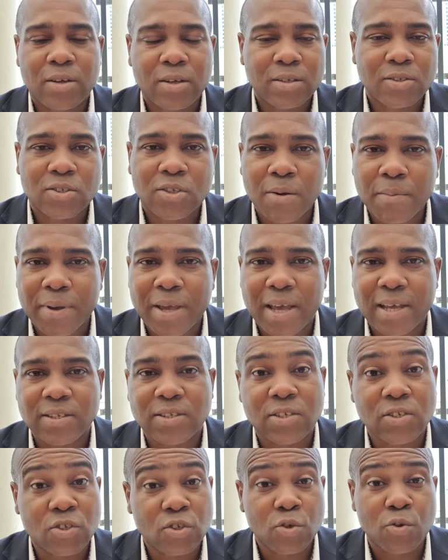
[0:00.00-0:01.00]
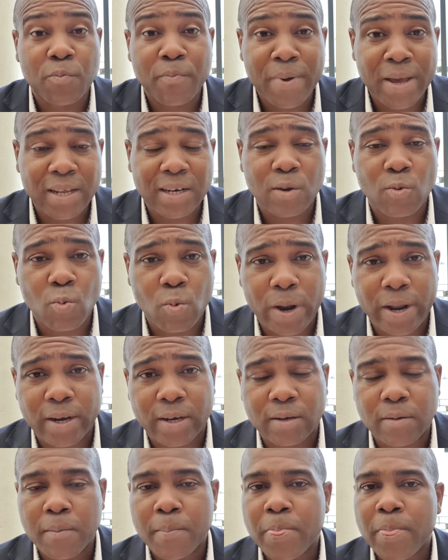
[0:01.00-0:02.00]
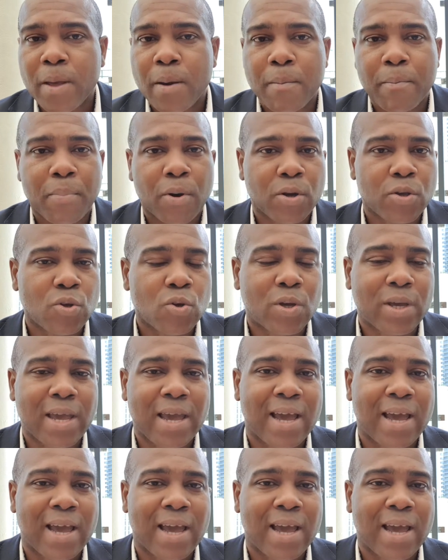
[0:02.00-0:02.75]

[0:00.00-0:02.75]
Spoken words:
Some cases you make the win, but you